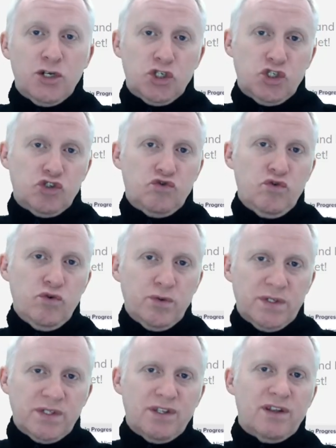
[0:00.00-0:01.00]
through
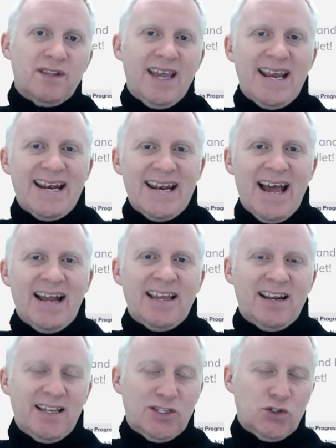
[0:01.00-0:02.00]
Sunday, 9
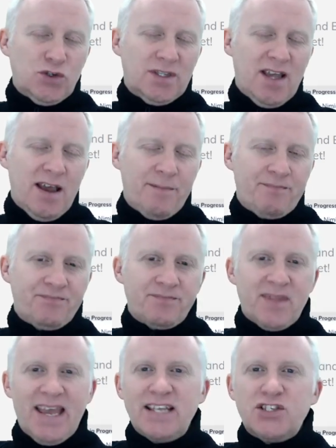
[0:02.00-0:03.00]
a.m. Eastern Time.
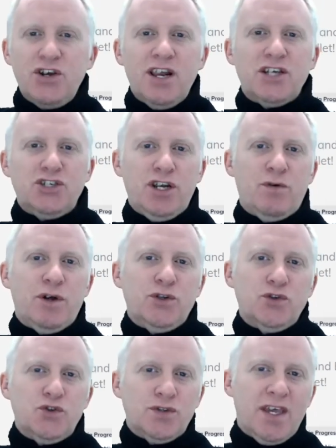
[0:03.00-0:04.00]
The second action I want you
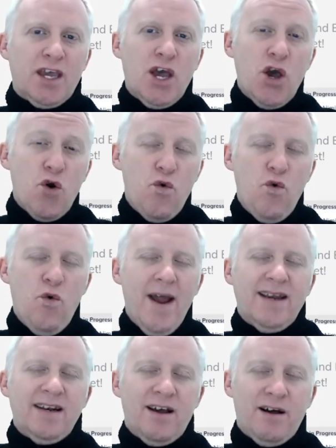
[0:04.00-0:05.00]
to take
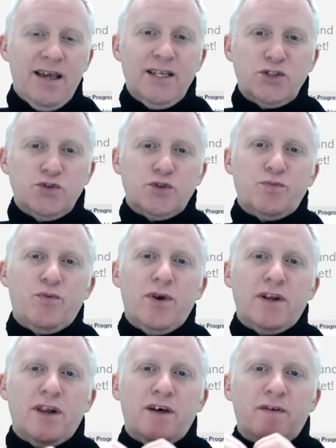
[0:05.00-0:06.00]
right now is to spread
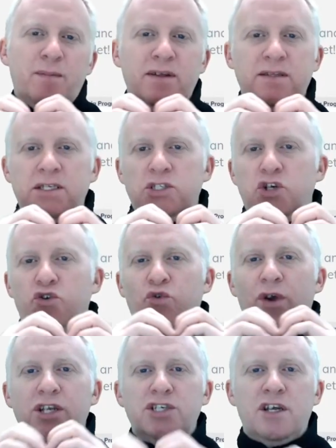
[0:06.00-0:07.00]
a lot about this
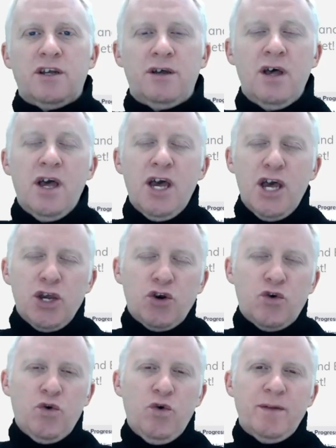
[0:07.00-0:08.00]
great channel,
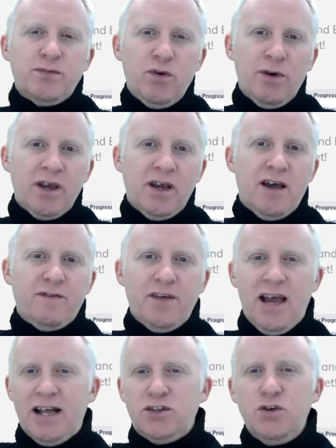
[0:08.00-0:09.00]
crypto and coffee
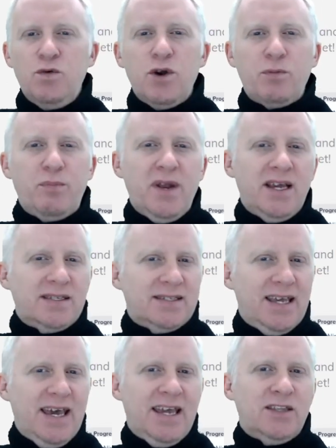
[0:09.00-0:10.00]
at your workplace
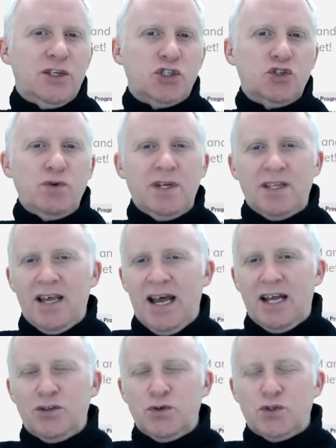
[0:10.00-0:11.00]
and the street,
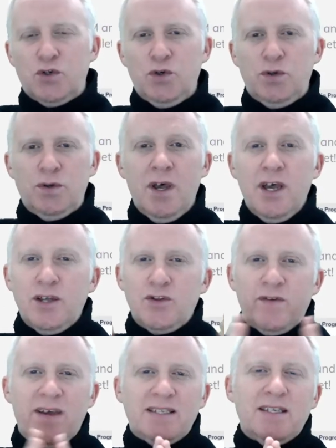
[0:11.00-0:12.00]
at your school to
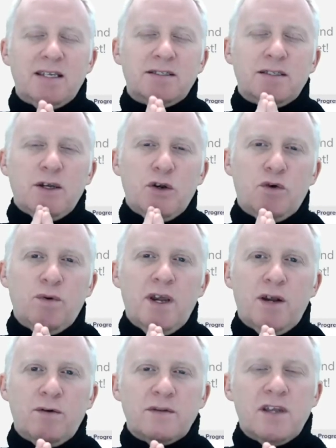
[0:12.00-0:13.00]
have access great
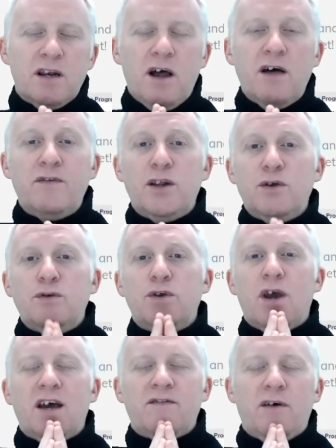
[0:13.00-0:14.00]
content of value. You
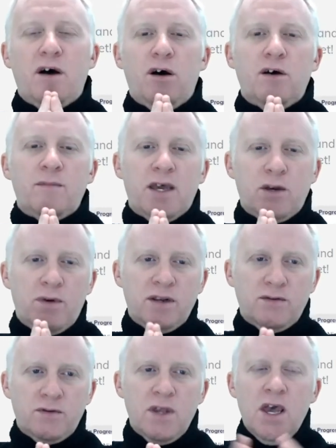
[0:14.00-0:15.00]
have all my
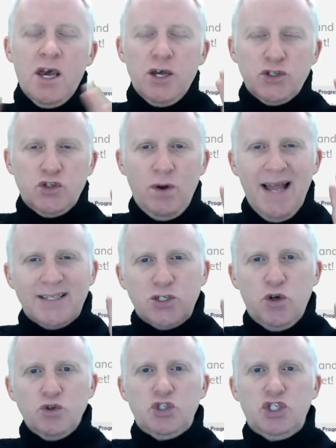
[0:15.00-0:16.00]
gratitude. So let's
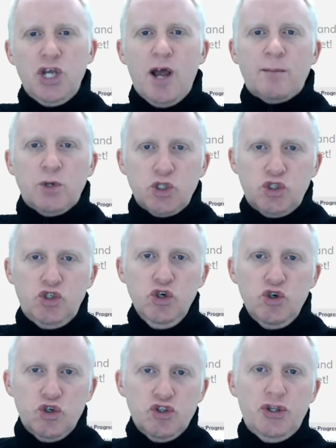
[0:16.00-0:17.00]
go jump
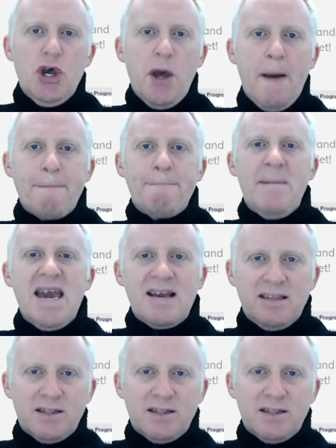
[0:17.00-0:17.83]
to the main